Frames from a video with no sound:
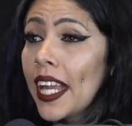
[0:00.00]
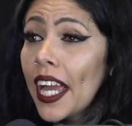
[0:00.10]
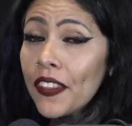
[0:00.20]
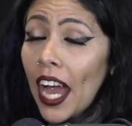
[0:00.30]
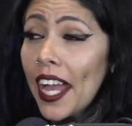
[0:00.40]
And
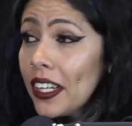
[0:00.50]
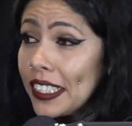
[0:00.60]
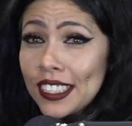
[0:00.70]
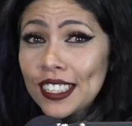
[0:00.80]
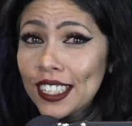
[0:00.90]
I
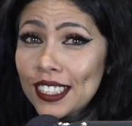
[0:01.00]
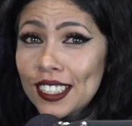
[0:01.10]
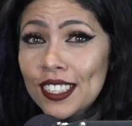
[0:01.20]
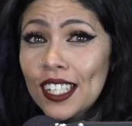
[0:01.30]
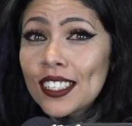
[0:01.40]
honestly think it's
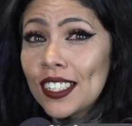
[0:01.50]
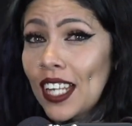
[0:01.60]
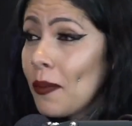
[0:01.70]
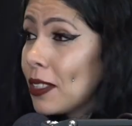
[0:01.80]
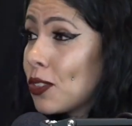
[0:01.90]
disgusting
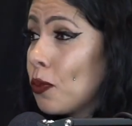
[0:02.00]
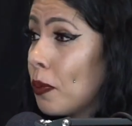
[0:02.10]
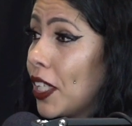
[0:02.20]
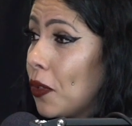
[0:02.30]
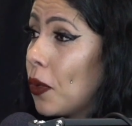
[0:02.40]
how much
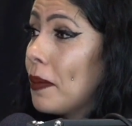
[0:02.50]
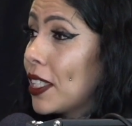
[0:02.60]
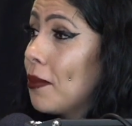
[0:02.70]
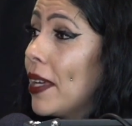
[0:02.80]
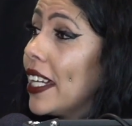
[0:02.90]
money women
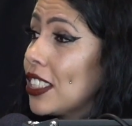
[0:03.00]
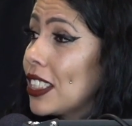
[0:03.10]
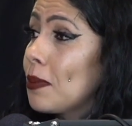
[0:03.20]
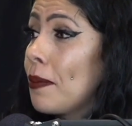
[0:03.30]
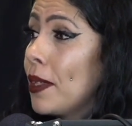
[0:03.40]
can make
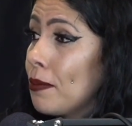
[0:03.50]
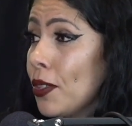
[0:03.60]
just by being